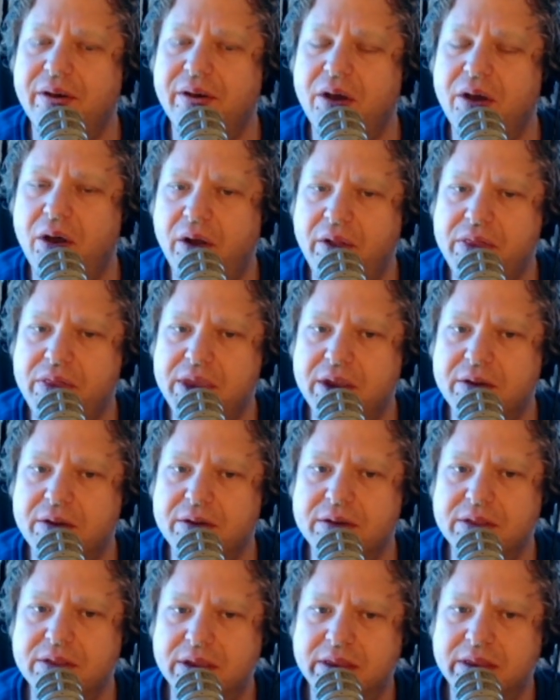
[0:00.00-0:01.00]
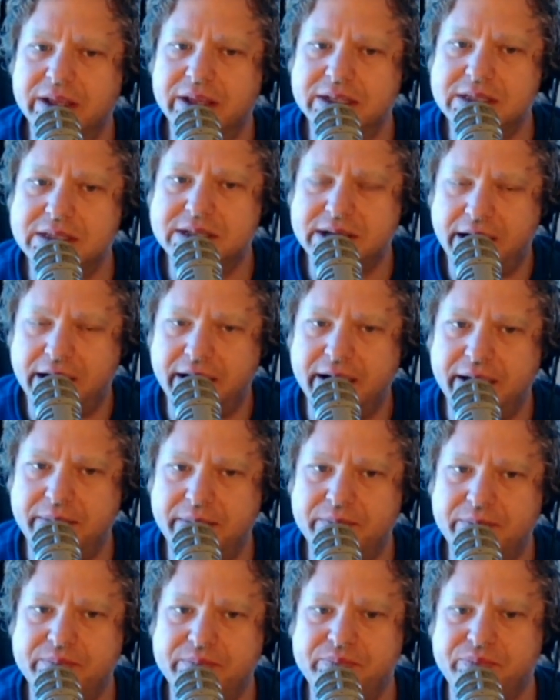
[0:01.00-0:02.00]
on the earth in this
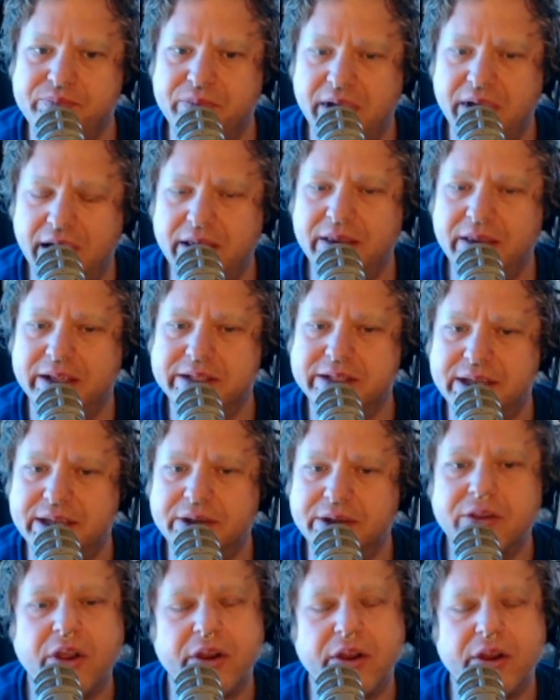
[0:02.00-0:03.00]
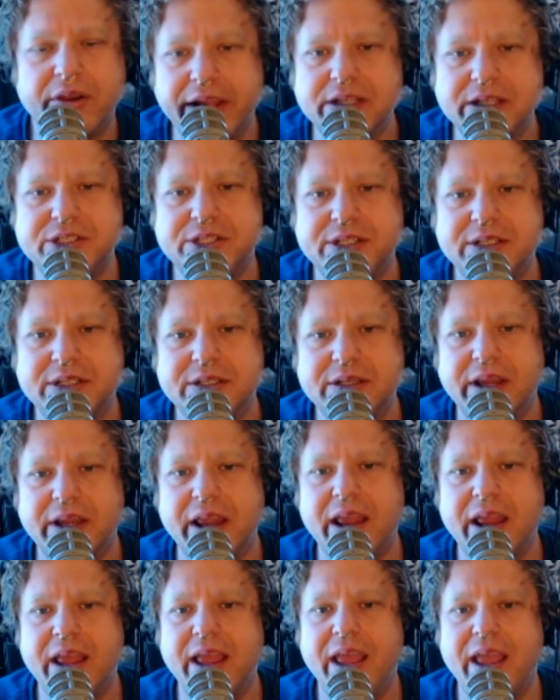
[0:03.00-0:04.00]
time, in this incarnation,
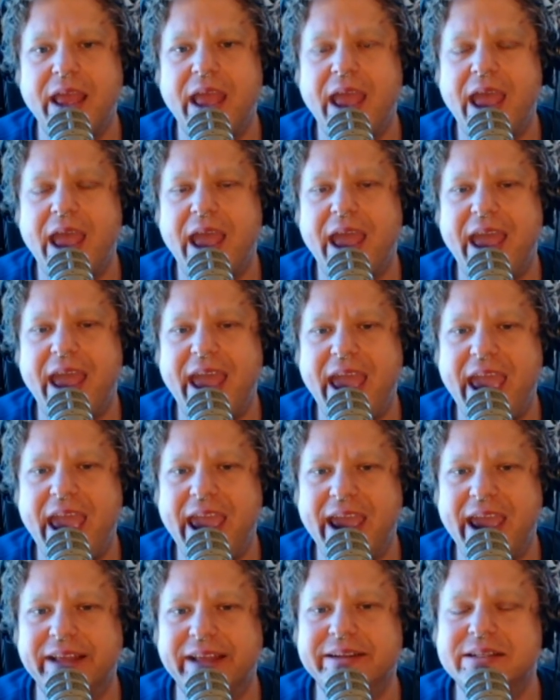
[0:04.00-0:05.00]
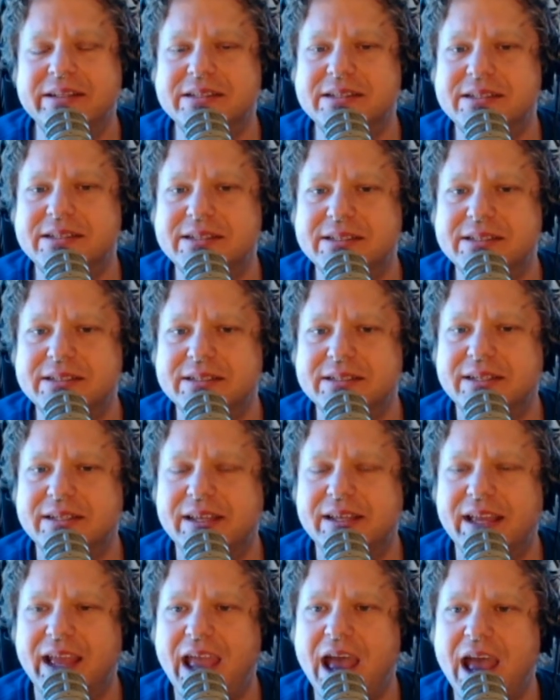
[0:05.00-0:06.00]
and
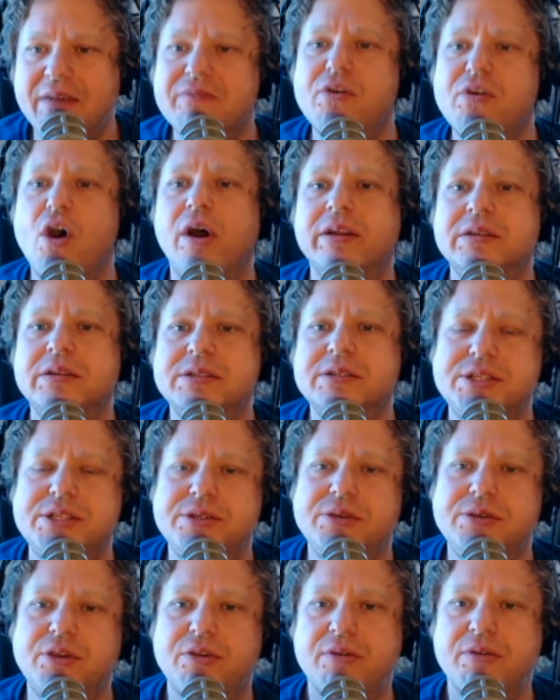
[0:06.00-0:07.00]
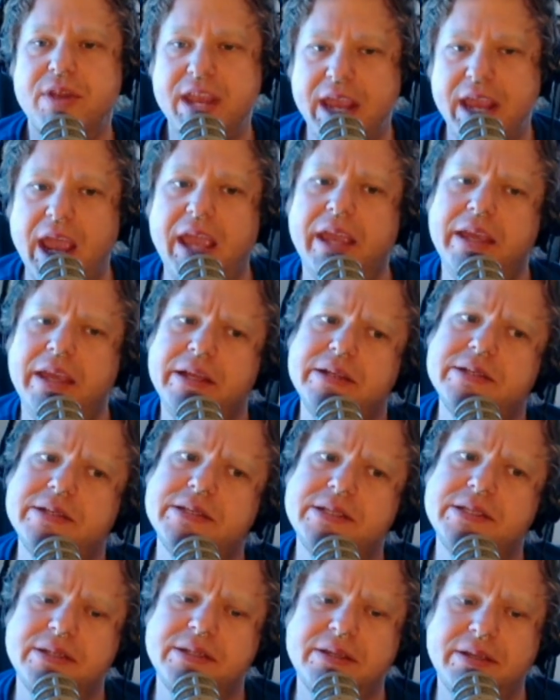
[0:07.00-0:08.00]
have gotten to
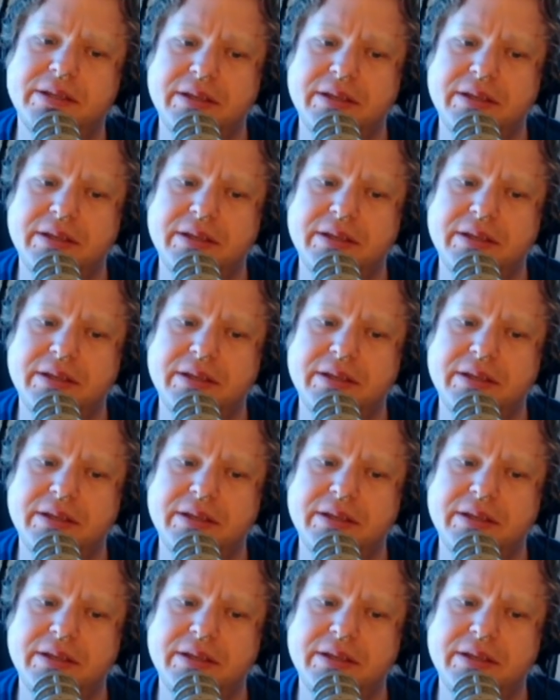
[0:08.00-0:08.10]
create